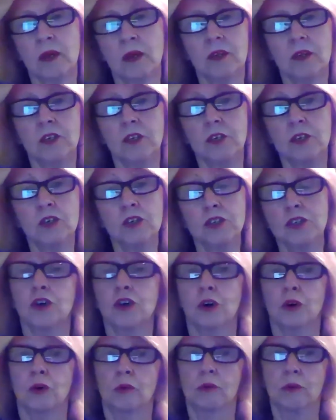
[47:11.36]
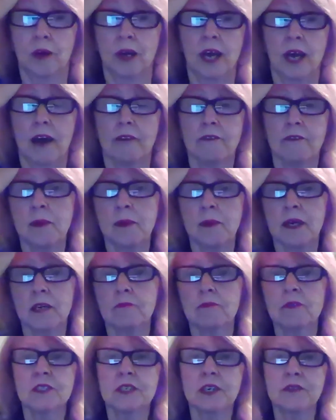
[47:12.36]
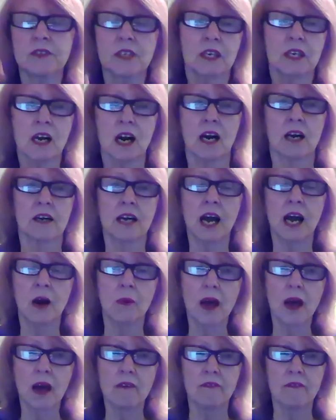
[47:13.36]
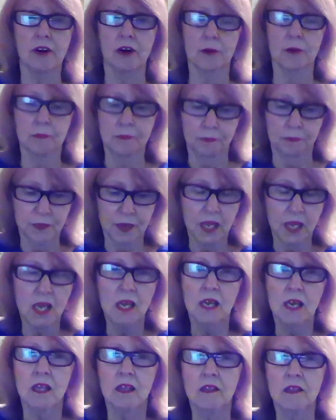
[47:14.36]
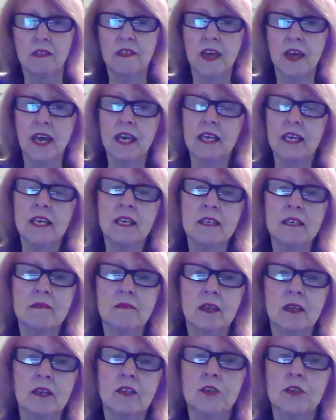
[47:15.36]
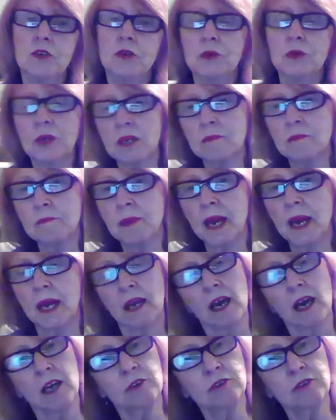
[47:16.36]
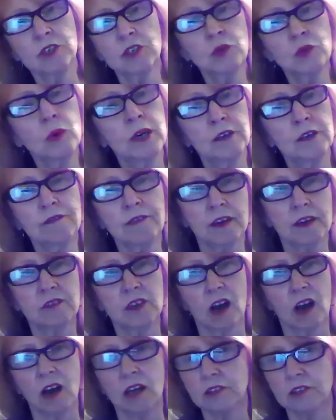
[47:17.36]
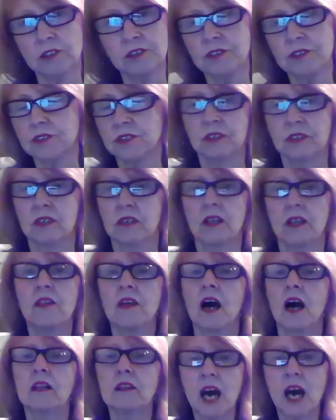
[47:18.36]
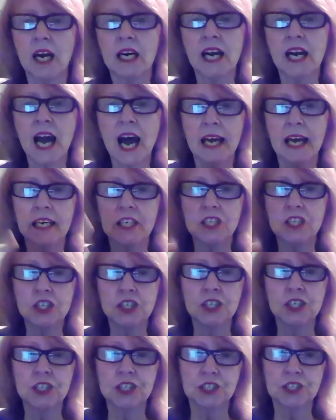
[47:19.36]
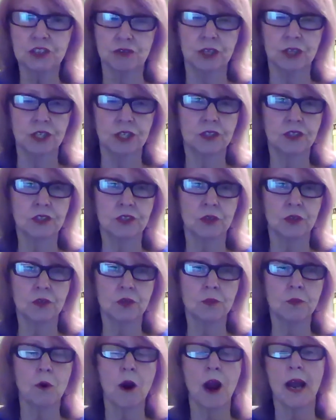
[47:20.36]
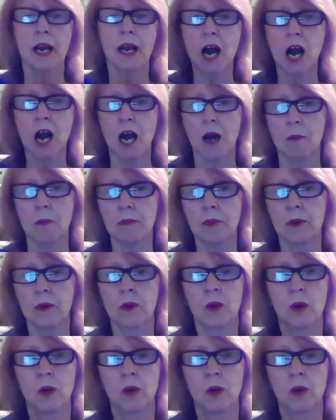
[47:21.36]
you do. Everybody receives a card. However, you can pay $125. A lot of cottage industries sprang up